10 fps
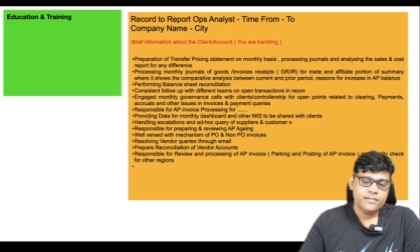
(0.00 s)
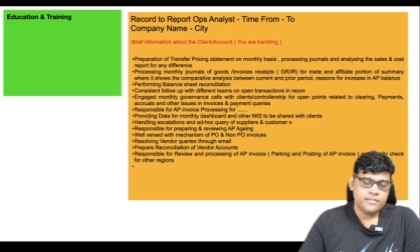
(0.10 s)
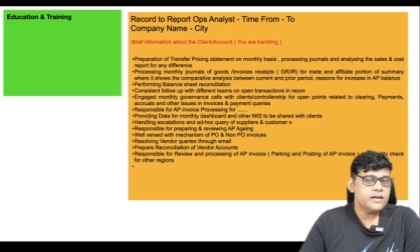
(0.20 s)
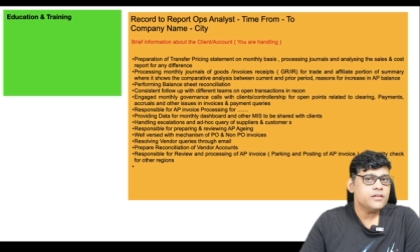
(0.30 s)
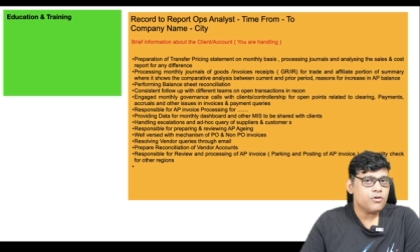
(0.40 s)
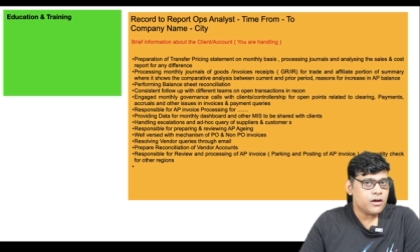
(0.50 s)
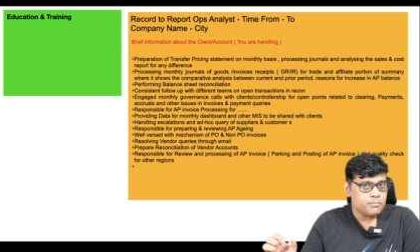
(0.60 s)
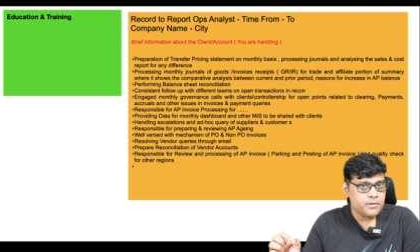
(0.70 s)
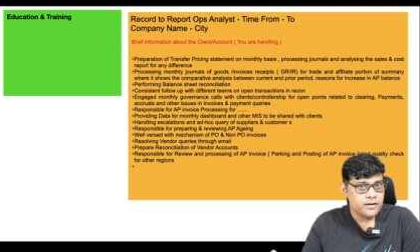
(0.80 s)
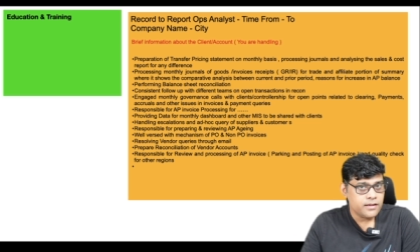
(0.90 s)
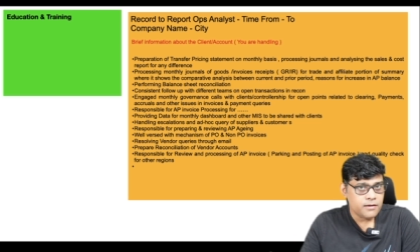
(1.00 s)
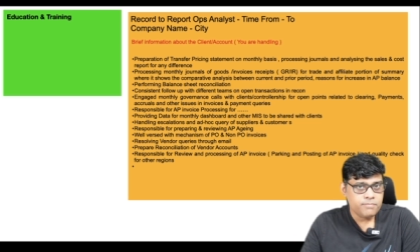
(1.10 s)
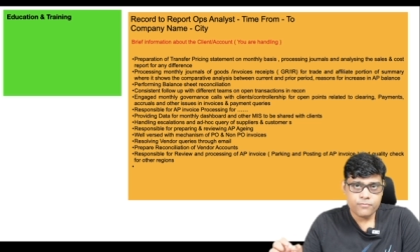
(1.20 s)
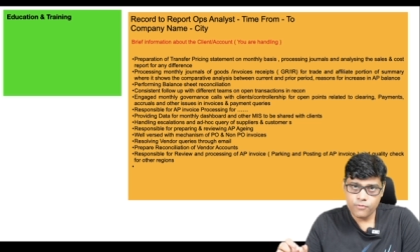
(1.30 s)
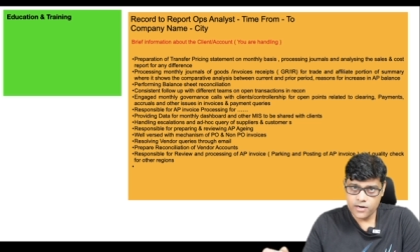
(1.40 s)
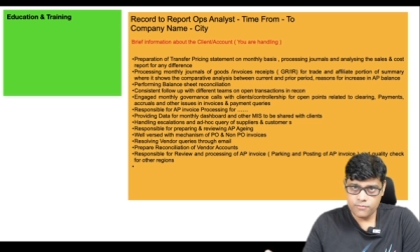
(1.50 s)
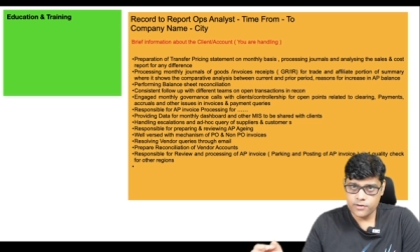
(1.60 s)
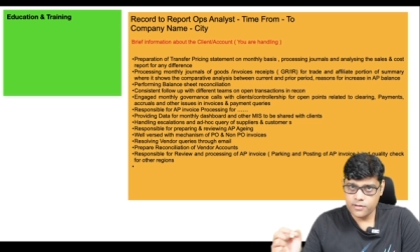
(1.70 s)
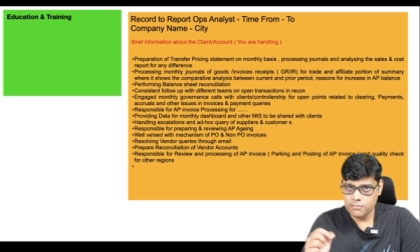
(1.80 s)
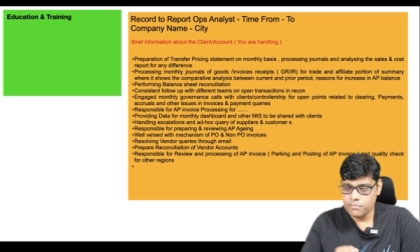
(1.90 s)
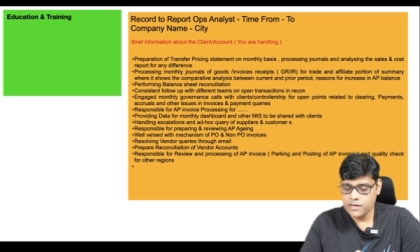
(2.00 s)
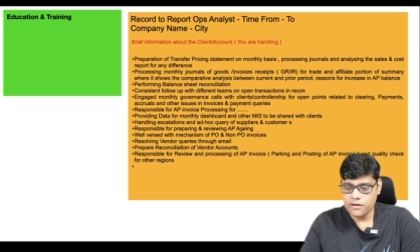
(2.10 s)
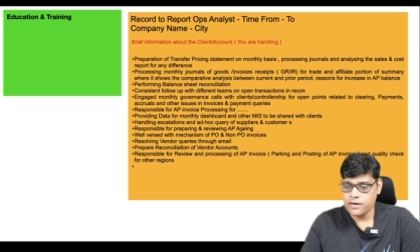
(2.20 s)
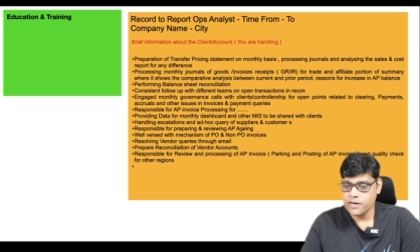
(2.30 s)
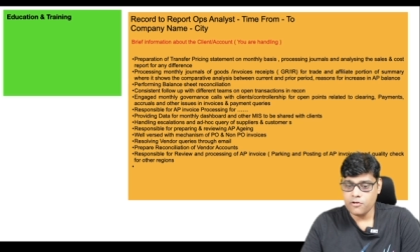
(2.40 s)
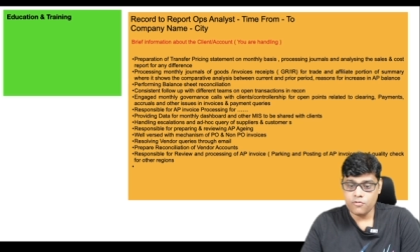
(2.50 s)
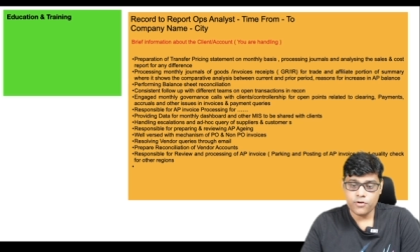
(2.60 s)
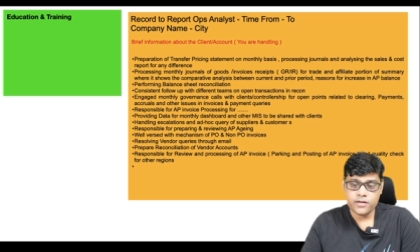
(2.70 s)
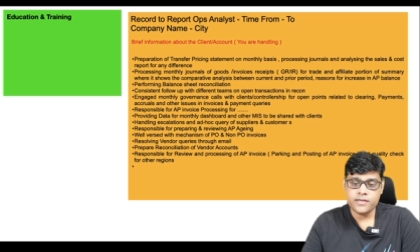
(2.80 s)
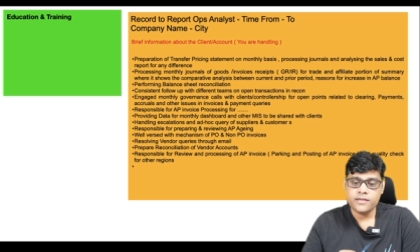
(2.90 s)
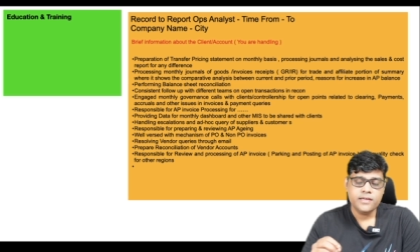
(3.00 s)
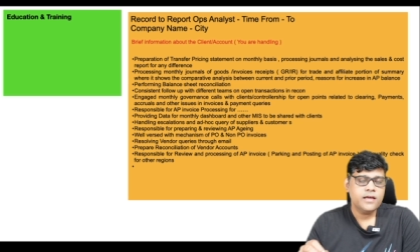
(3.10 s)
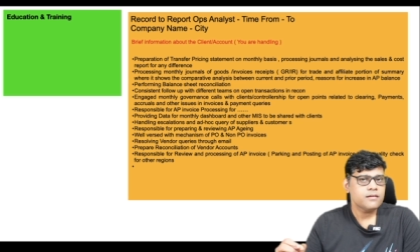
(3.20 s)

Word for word: Then your company name, whatever the company currently you are working